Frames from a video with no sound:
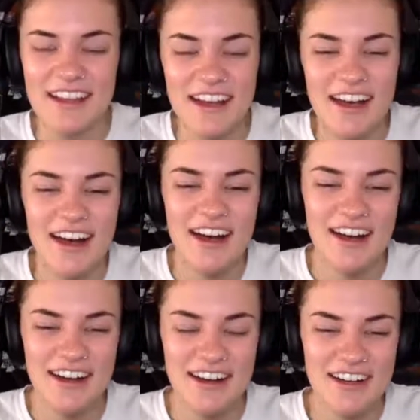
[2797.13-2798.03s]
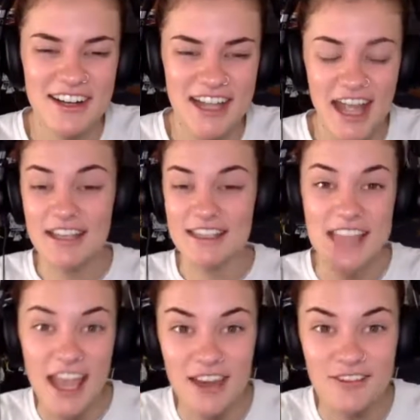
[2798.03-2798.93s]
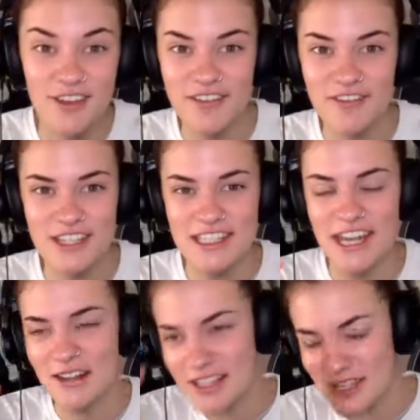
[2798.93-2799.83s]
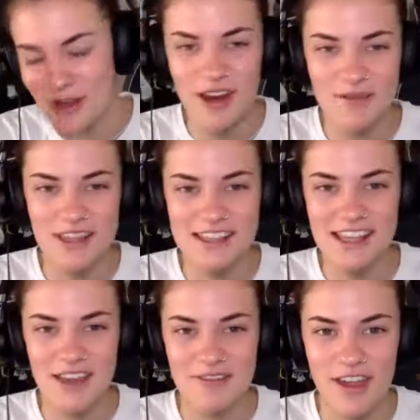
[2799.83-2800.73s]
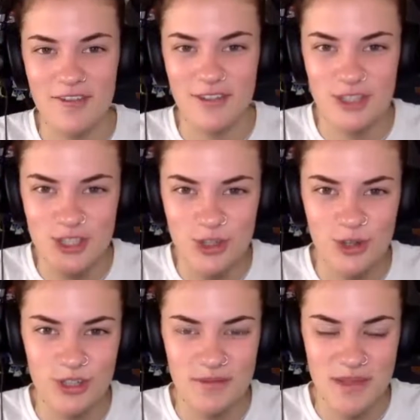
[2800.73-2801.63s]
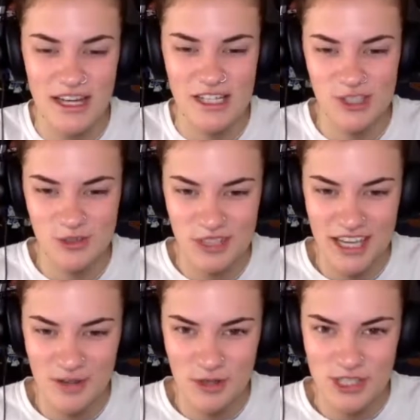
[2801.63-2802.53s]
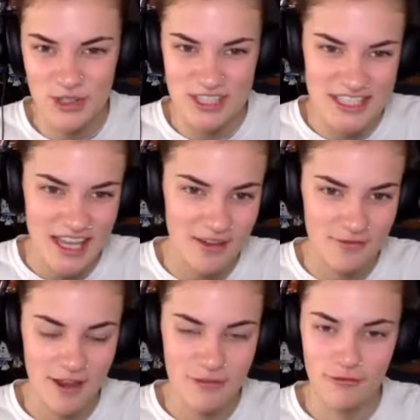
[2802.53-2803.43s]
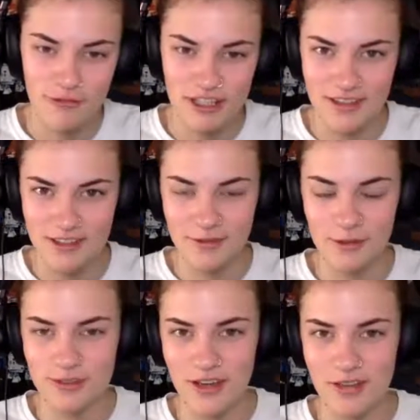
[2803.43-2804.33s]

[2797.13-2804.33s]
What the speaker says: Oh, okay. Second favorites now. Let's go around with our second favorites. Jordan, back to you again. What is your second favorite villain of all time?